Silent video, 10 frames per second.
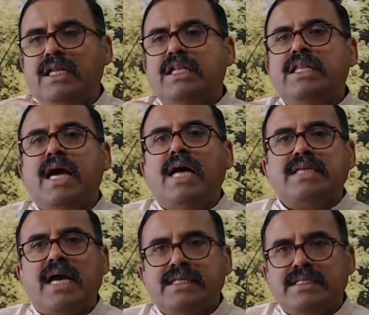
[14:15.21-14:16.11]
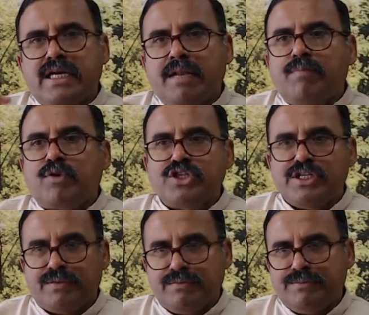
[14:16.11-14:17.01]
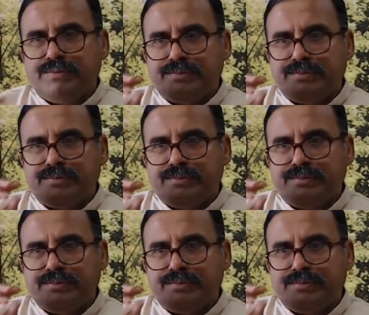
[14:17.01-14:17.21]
nididhyasa has a certain procedure.